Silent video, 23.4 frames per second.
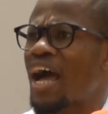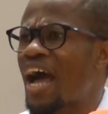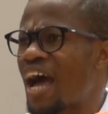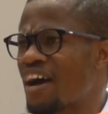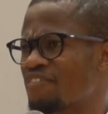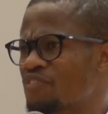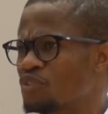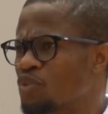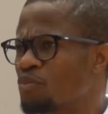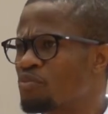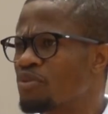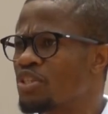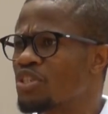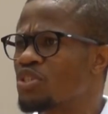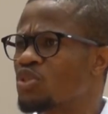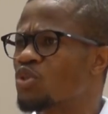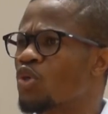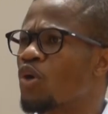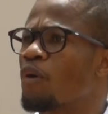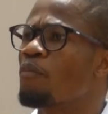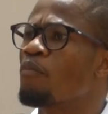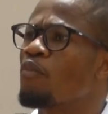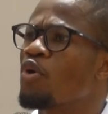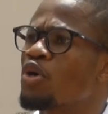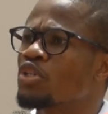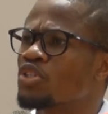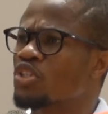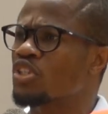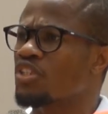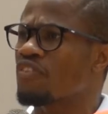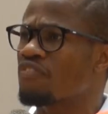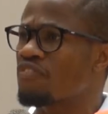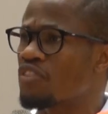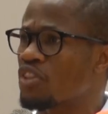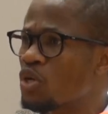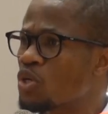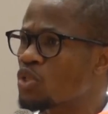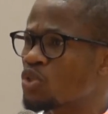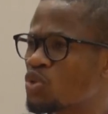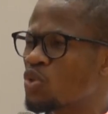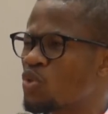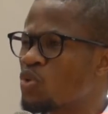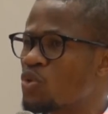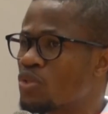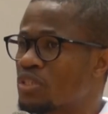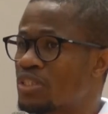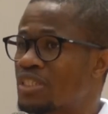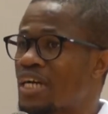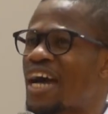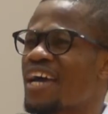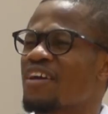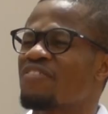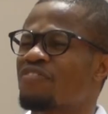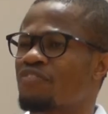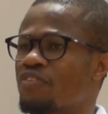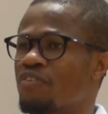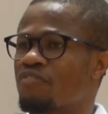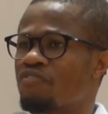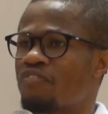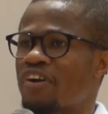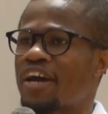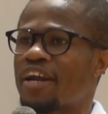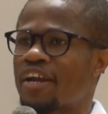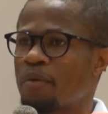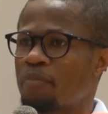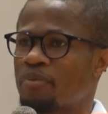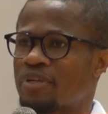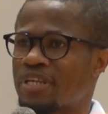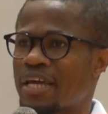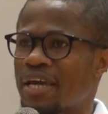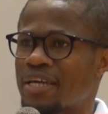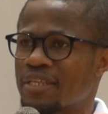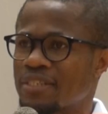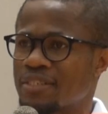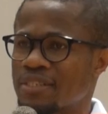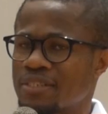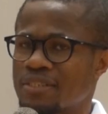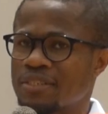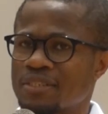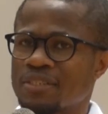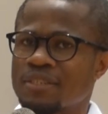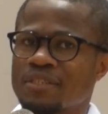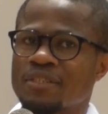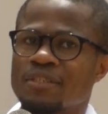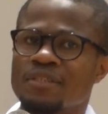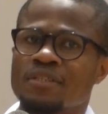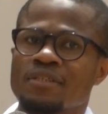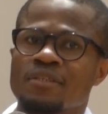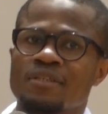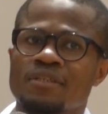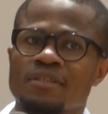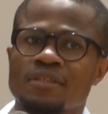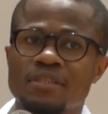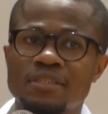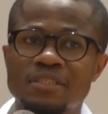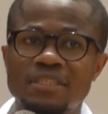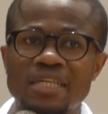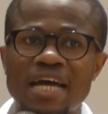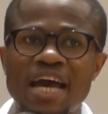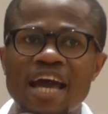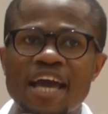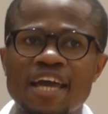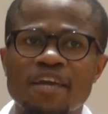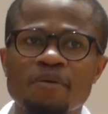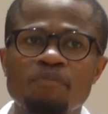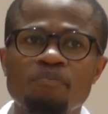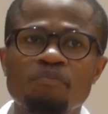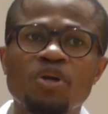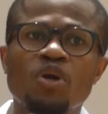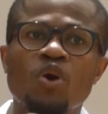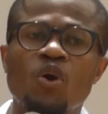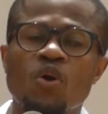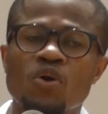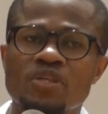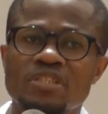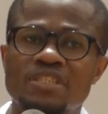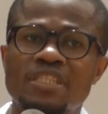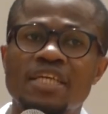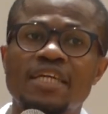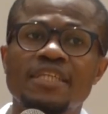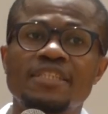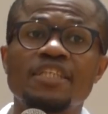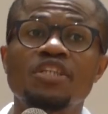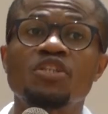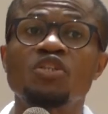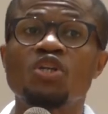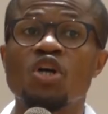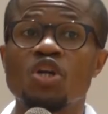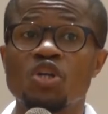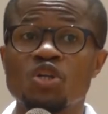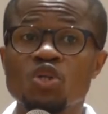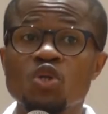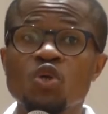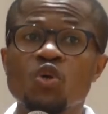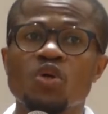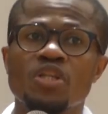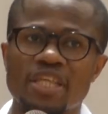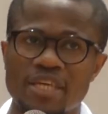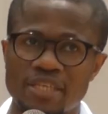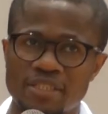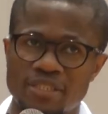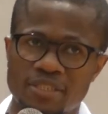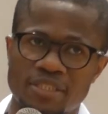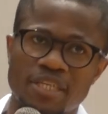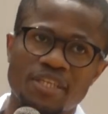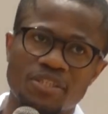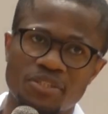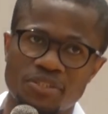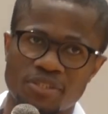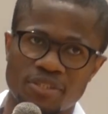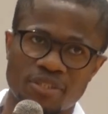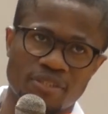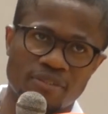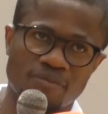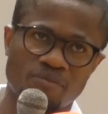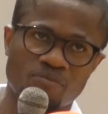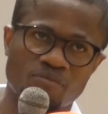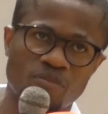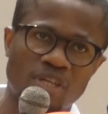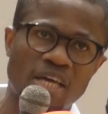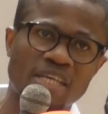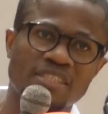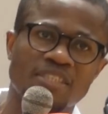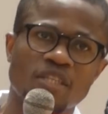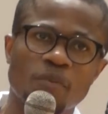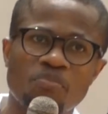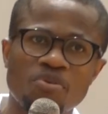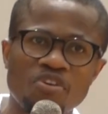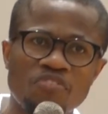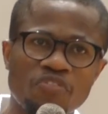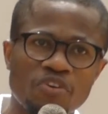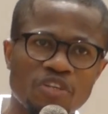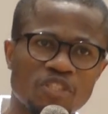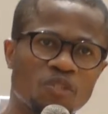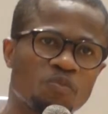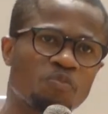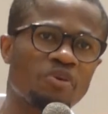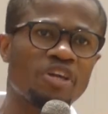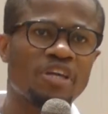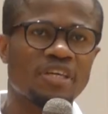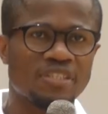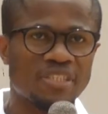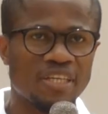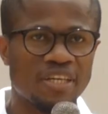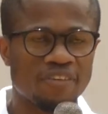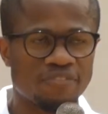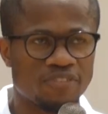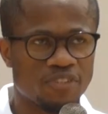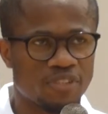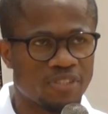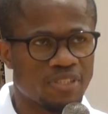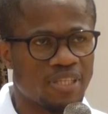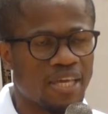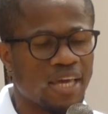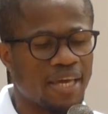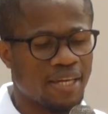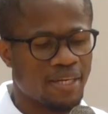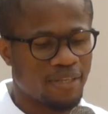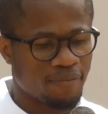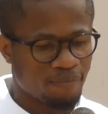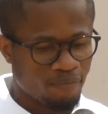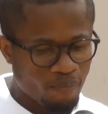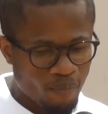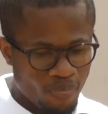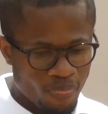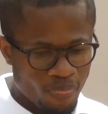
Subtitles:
have to be so. Most of those who die from viral hepatitis die because they did not know their status. As the previous speakers have said,